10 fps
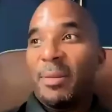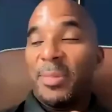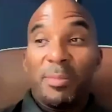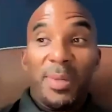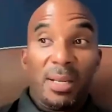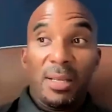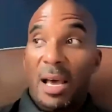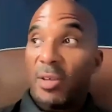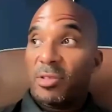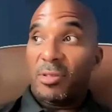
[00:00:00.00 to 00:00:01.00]
me be clear.
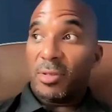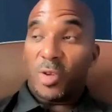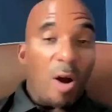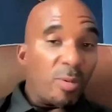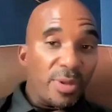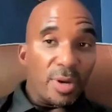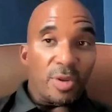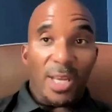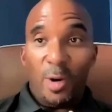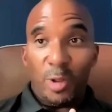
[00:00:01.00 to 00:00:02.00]
I'll start with this.
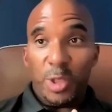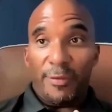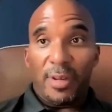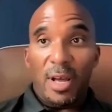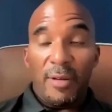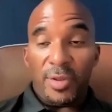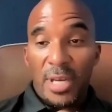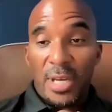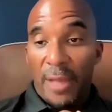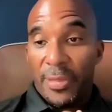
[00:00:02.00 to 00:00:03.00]
A culture of love is
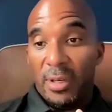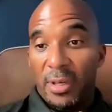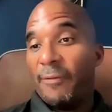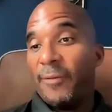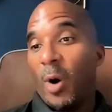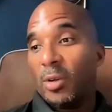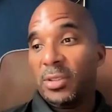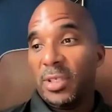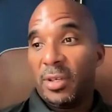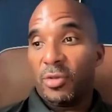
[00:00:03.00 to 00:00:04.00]
not the default
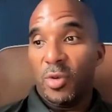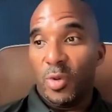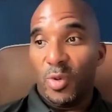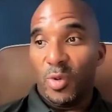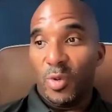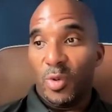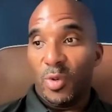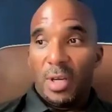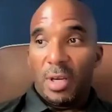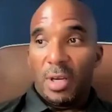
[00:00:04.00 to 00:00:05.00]
in schools.
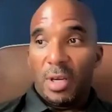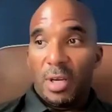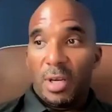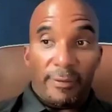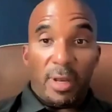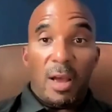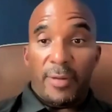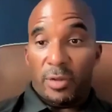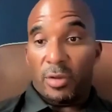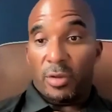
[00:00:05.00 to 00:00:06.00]
A culture of love is
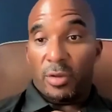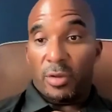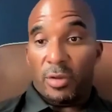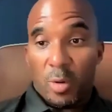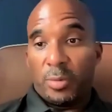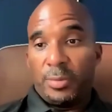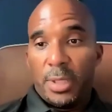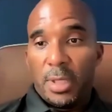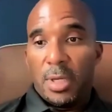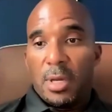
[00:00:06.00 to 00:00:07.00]
the struggle.
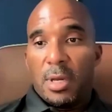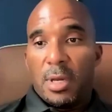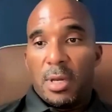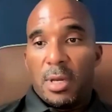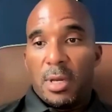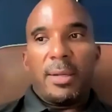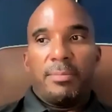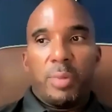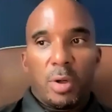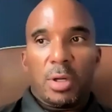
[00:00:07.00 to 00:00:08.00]
In my
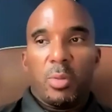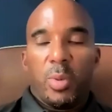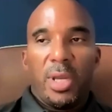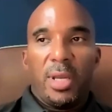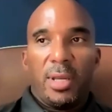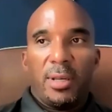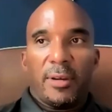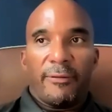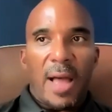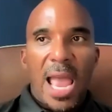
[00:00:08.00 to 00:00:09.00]
book, we
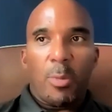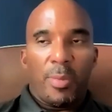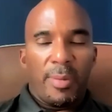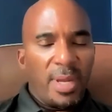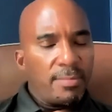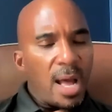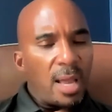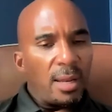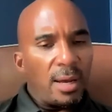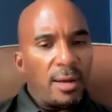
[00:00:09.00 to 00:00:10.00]
define what we mean by
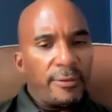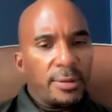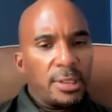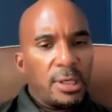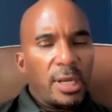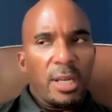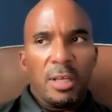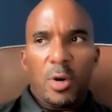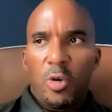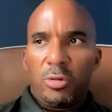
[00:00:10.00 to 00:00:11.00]
love. And it
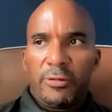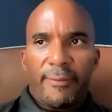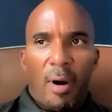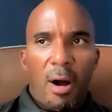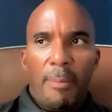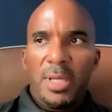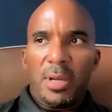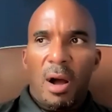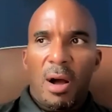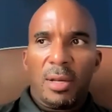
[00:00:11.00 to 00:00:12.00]
goes far
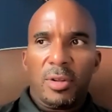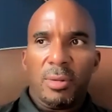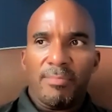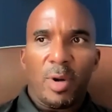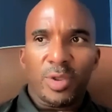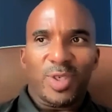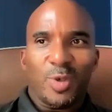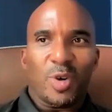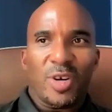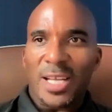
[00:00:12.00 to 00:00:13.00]
beyond this
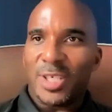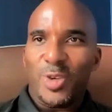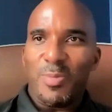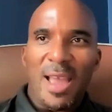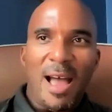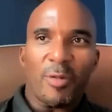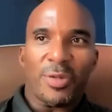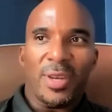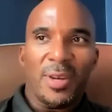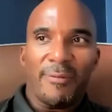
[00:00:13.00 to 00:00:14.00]
emotional connection you may have with
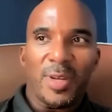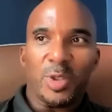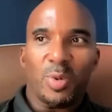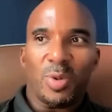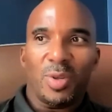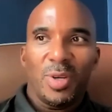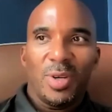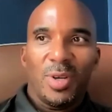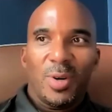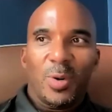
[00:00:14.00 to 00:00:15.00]
an individual
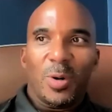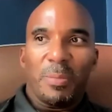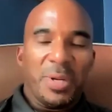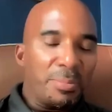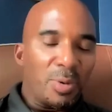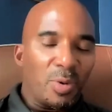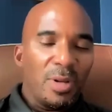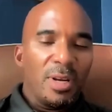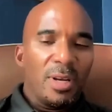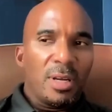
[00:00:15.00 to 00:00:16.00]
or people.
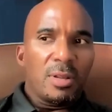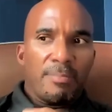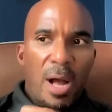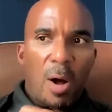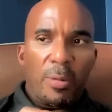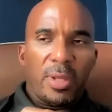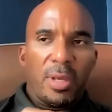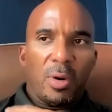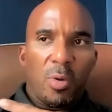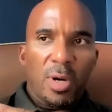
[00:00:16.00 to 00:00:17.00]
It's about
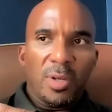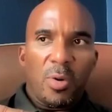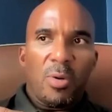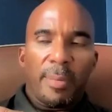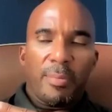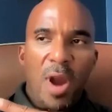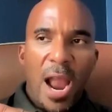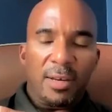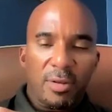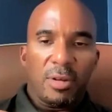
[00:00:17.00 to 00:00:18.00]
the ongoing
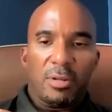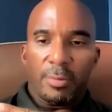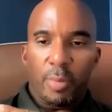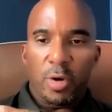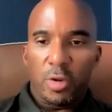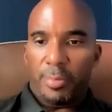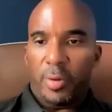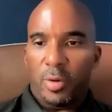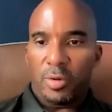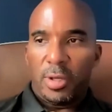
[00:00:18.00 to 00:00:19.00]
practices and
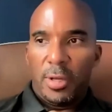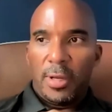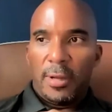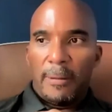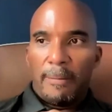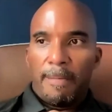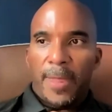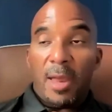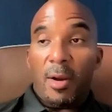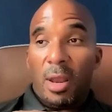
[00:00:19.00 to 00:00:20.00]
principles
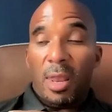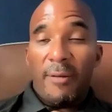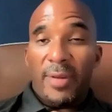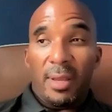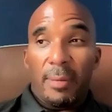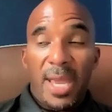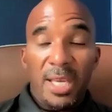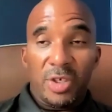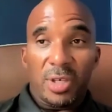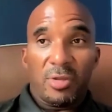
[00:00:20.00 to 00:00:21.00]
that are loving,
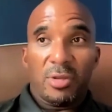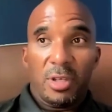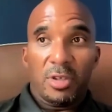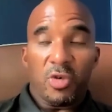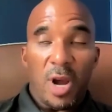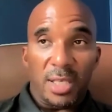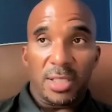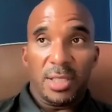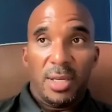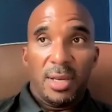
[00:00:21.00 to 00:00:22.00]
patience,
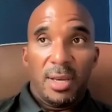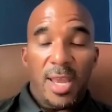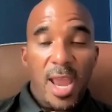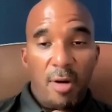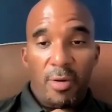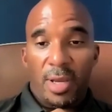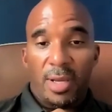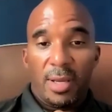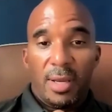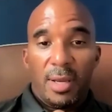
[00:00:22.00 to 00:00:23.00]
trust,
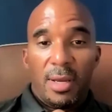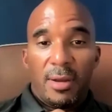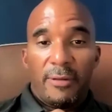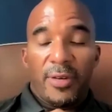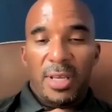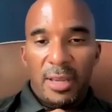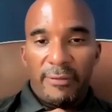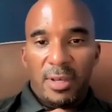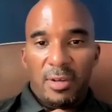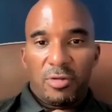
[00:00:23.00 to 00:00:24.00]
caring,
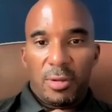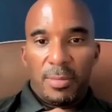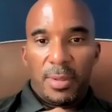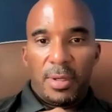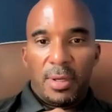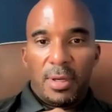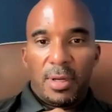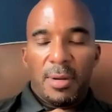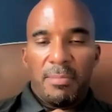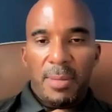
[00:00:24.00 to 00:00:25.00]
forgiveness,
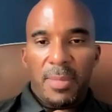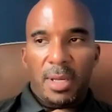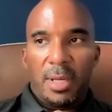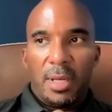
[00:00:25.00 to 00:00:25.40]
commitment.